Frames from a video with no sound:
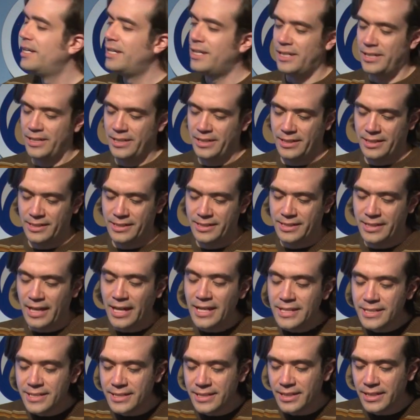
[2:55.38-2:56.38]
uh,
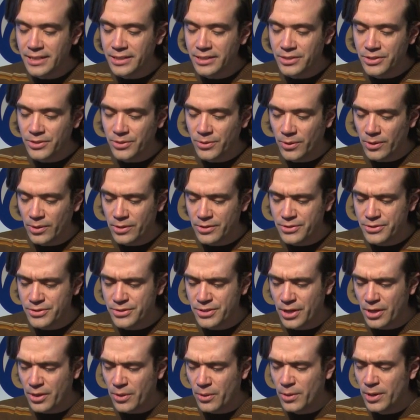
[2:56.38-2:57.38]
sightseeing tour.
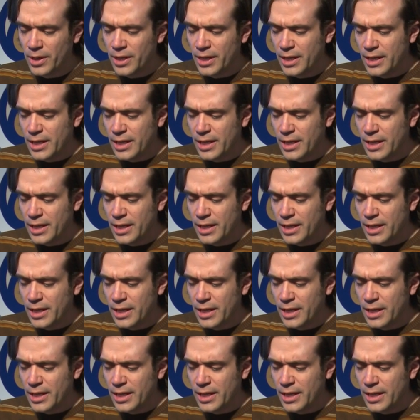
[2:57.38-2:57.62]
So